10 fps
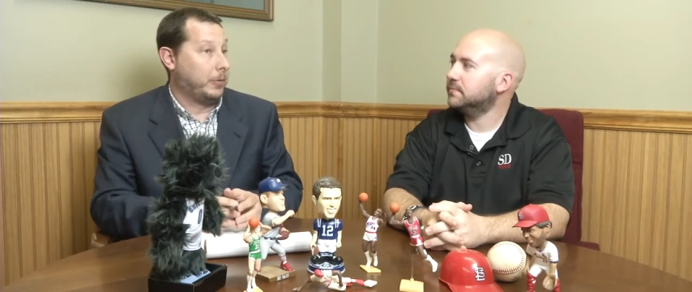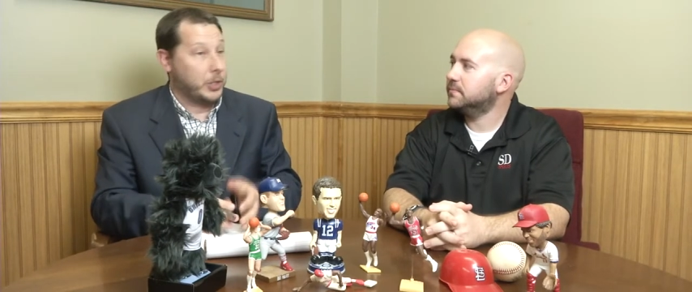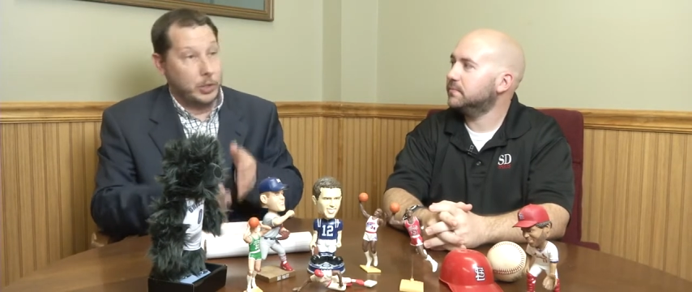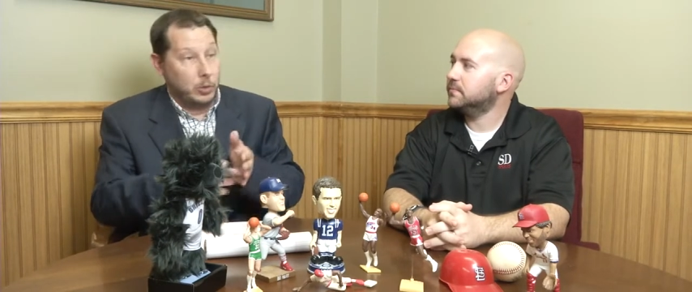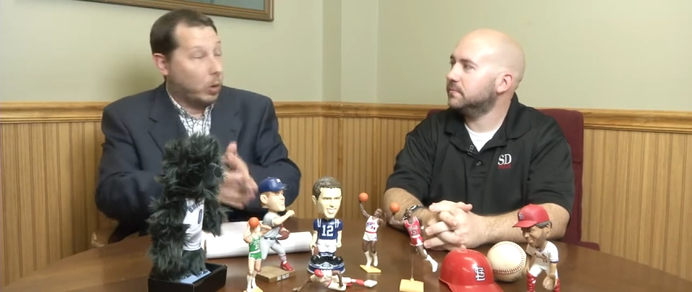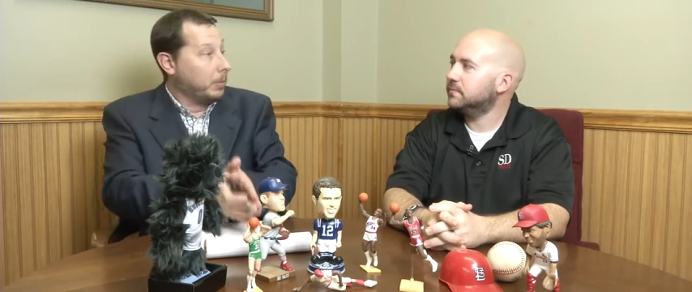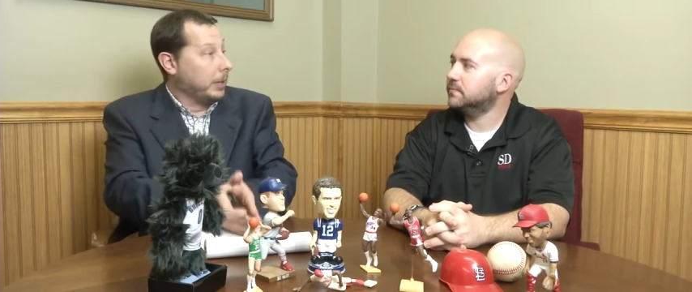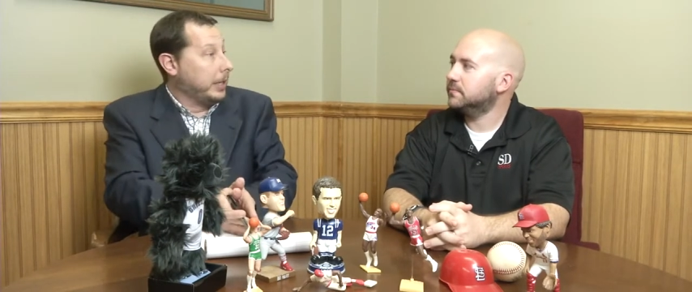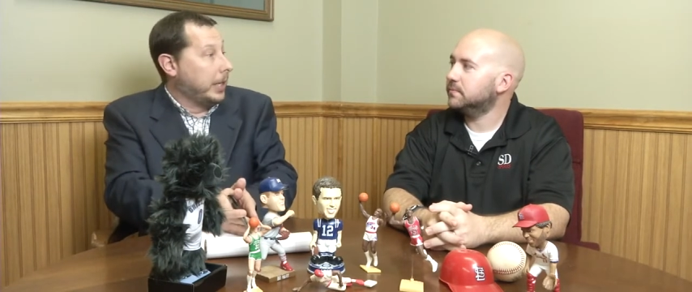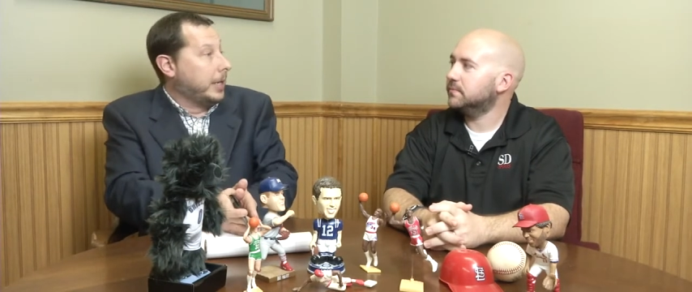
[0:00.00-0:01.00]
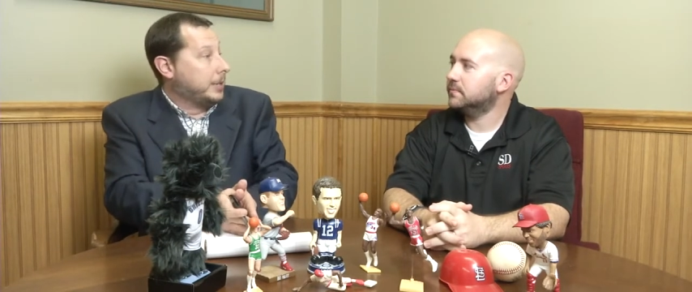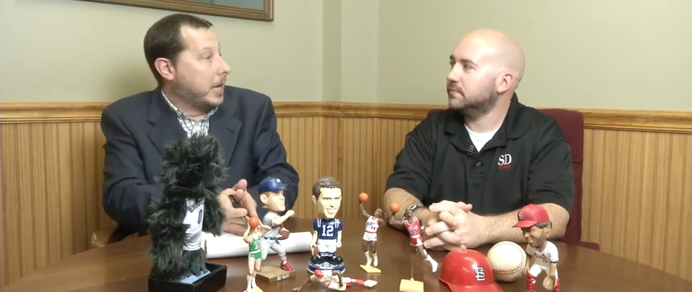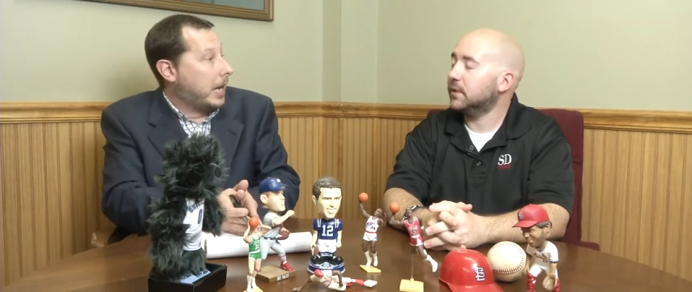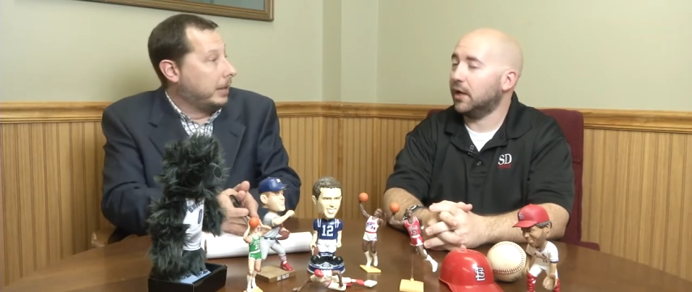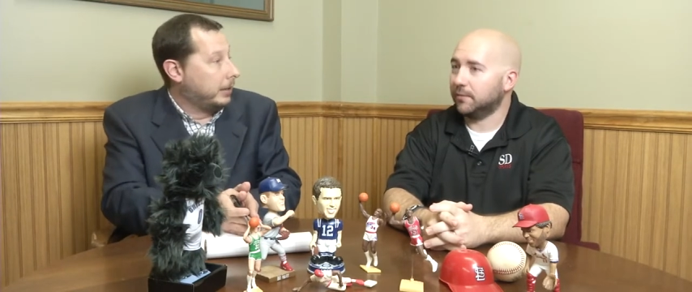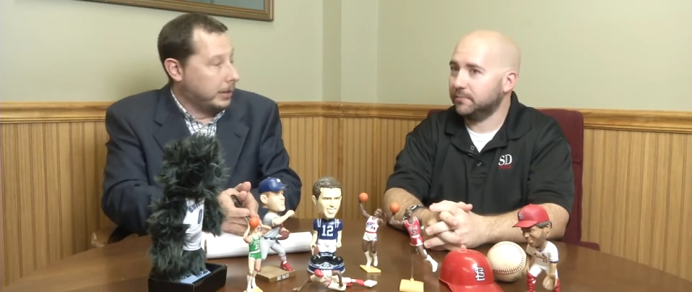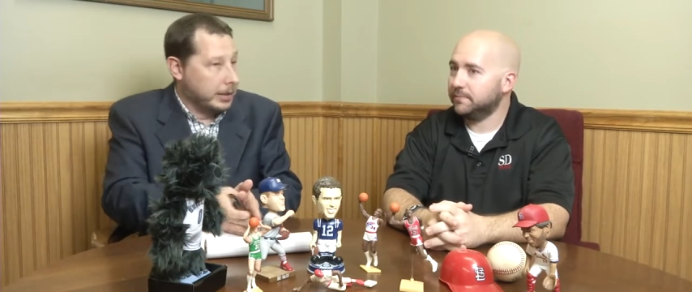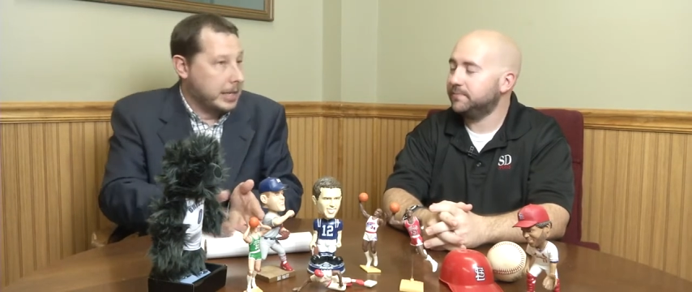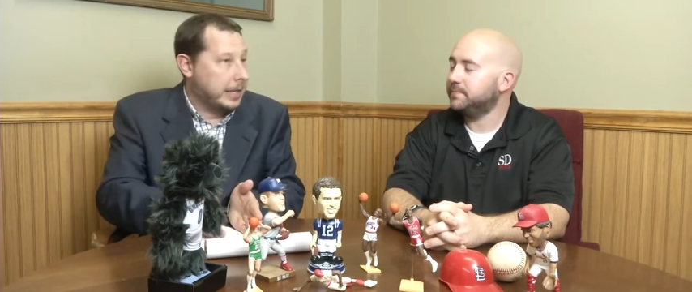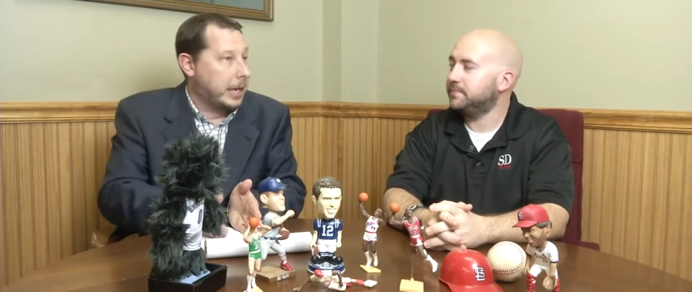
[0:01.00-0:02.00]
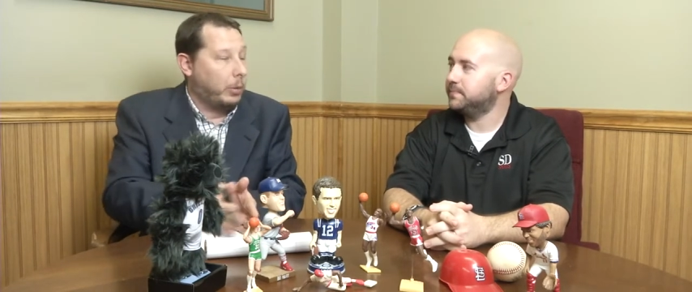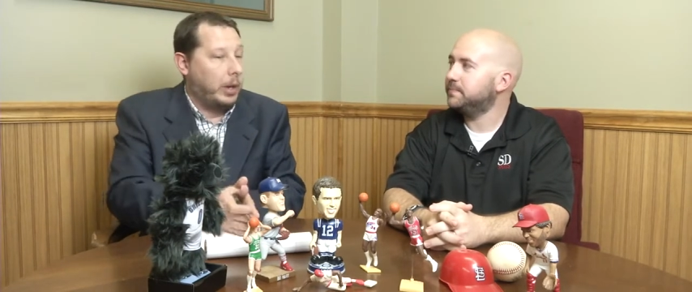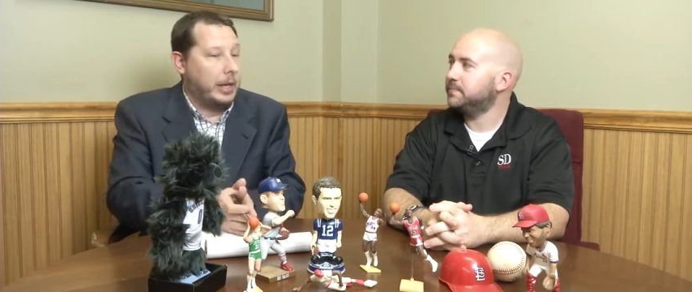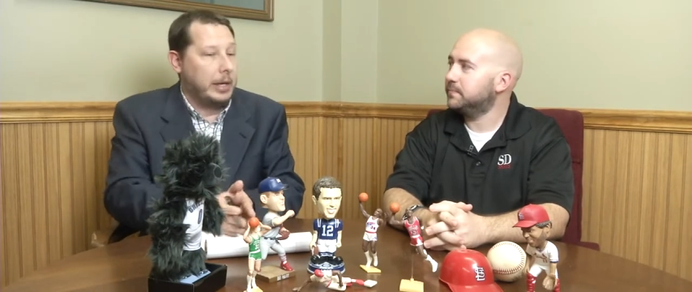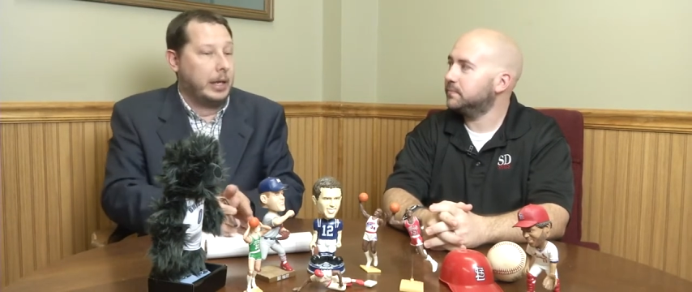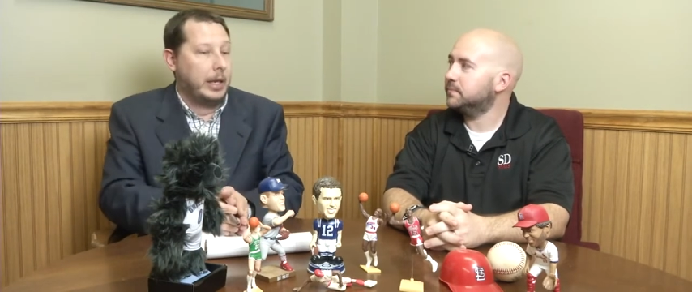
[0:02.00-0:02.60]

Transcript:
Speaker 1: which normally is not yeah. is not that way.